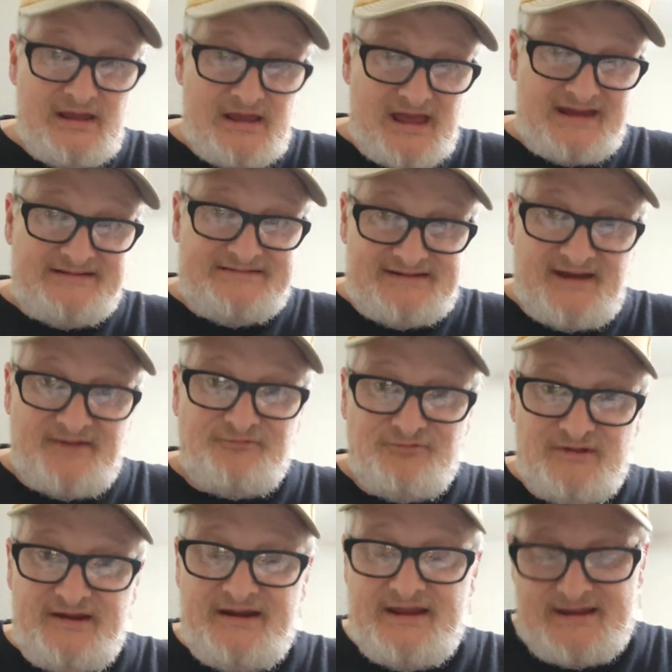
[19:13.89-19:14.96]
I'm
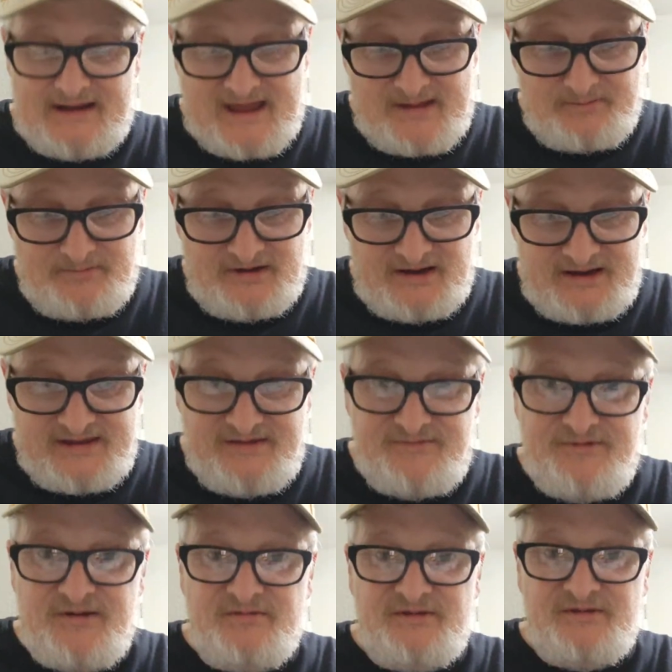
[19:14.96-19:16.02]
going to give
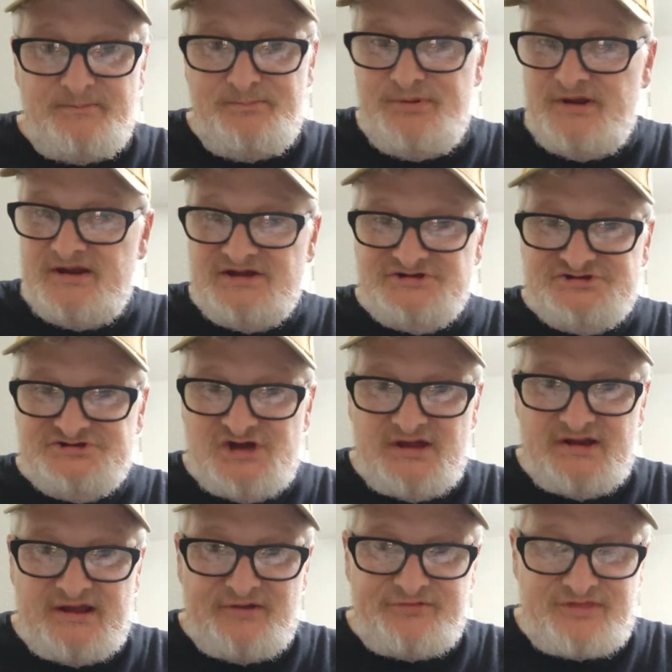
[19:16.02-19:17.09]
him the biggest
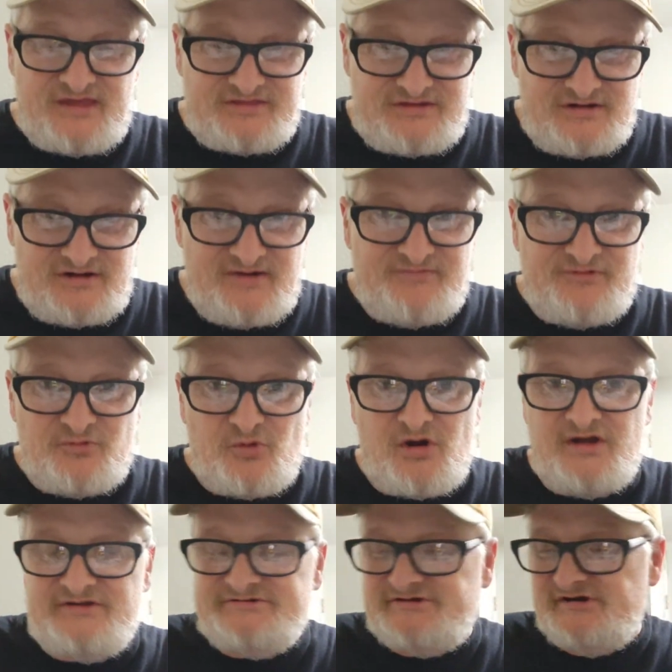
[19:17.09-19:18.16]
shout out that there ever
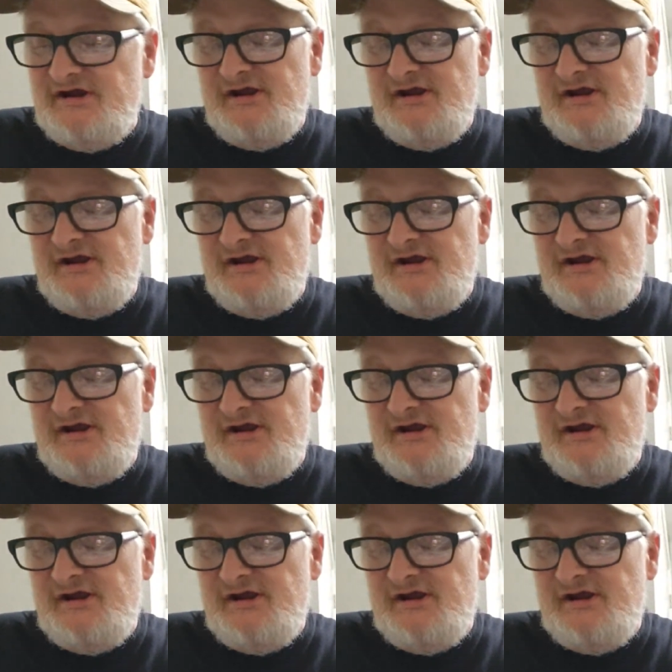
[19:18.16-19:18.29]
was.